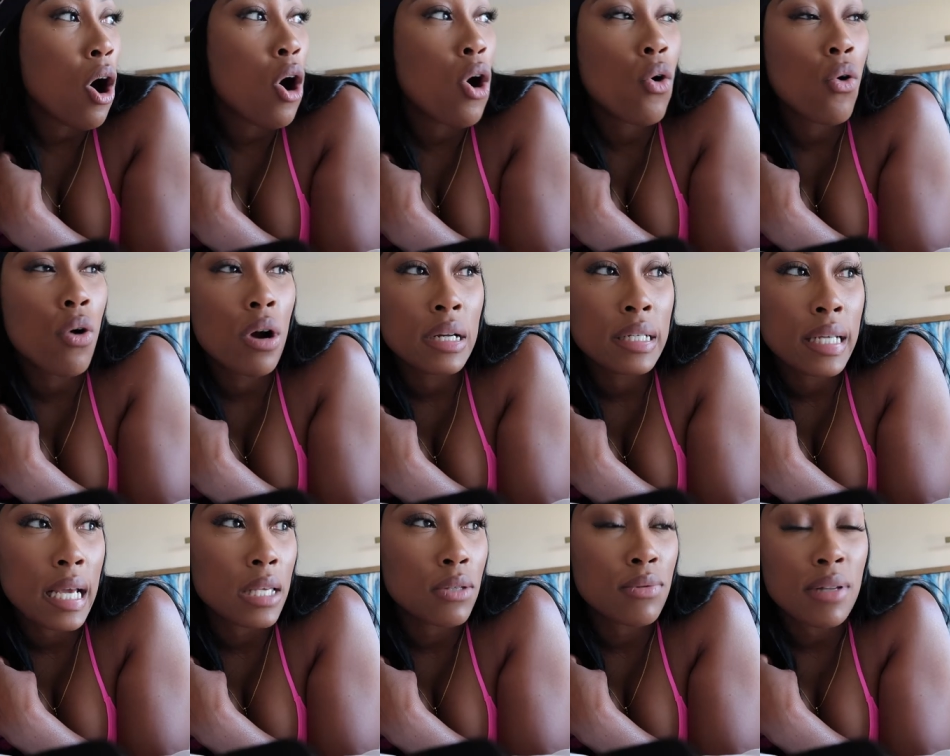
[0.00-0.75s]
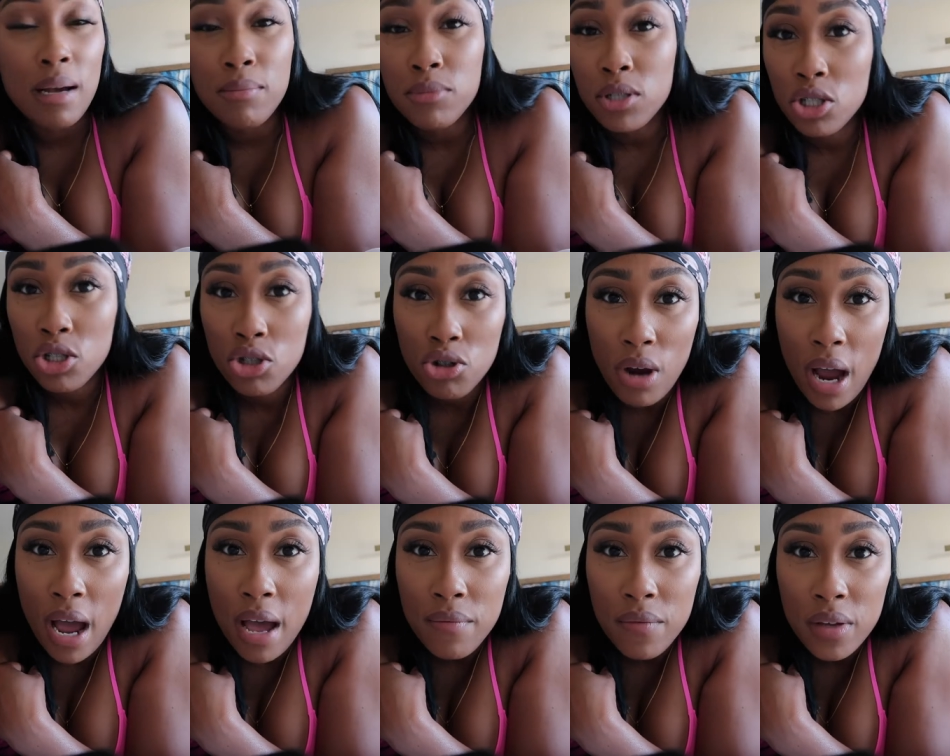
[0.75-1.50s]
Or days when I'm just
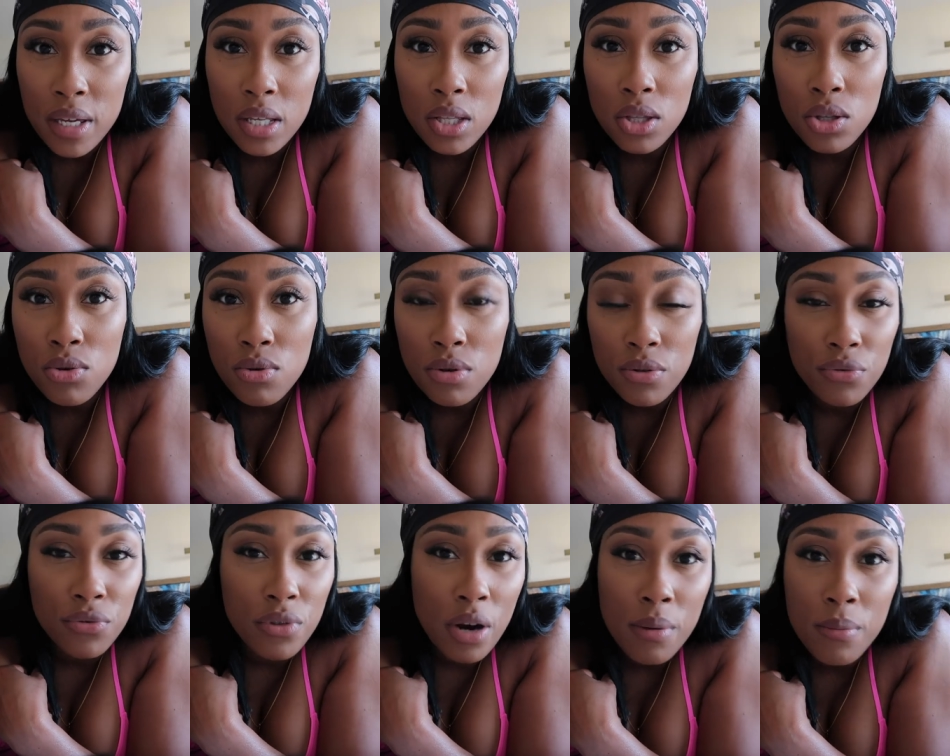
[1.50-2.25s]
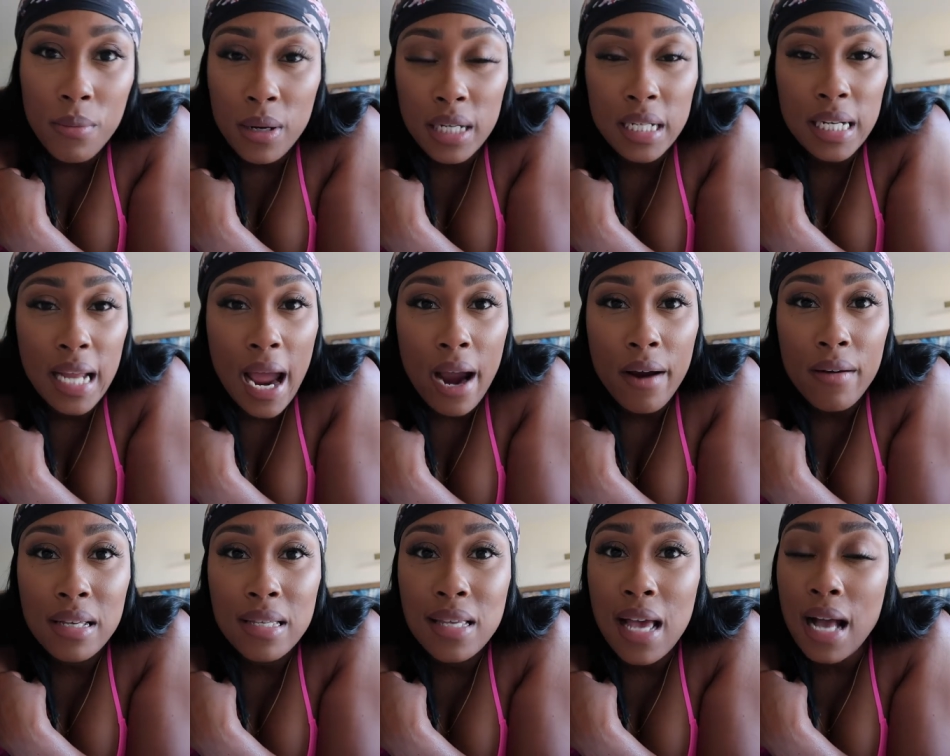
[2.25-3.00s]
driving to and from, running
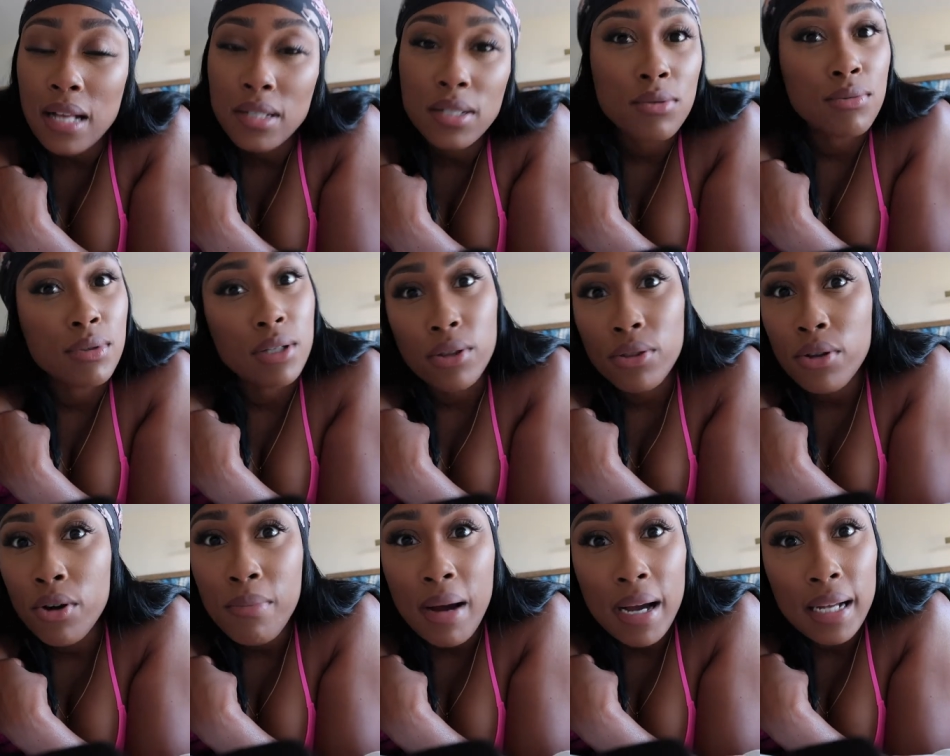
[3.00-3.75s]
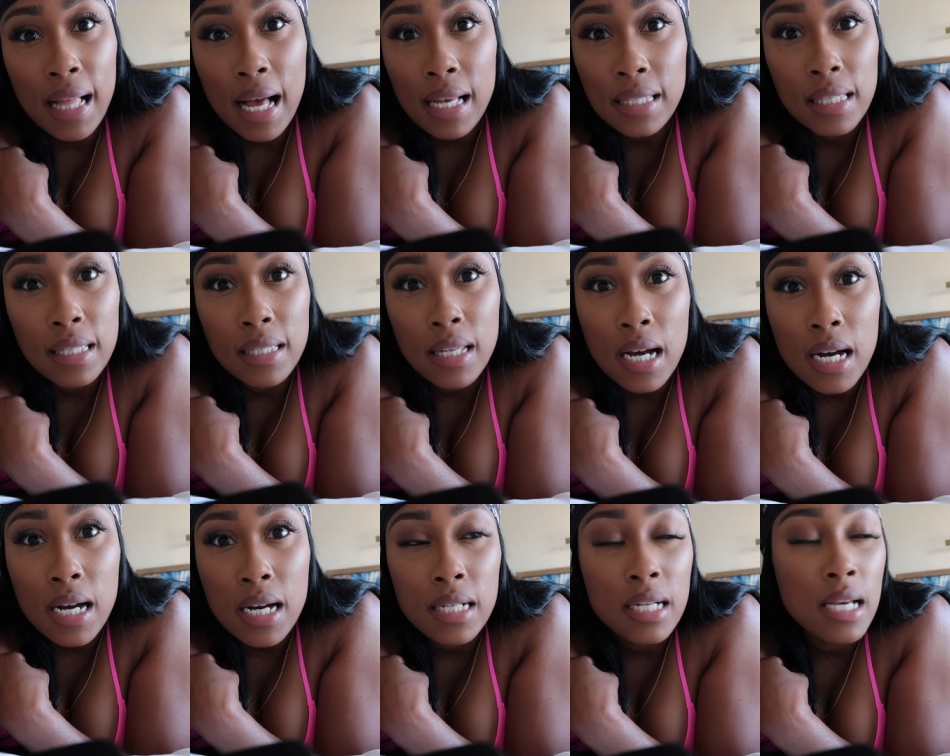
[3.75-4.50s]
errands, I just want to throw my glasses
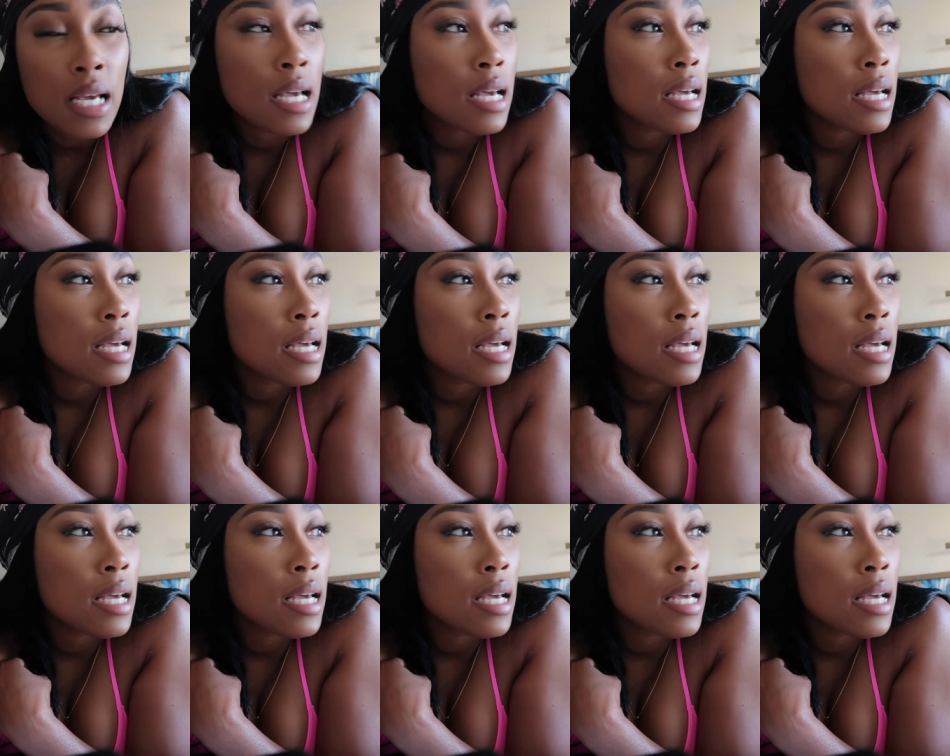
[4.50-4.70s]
on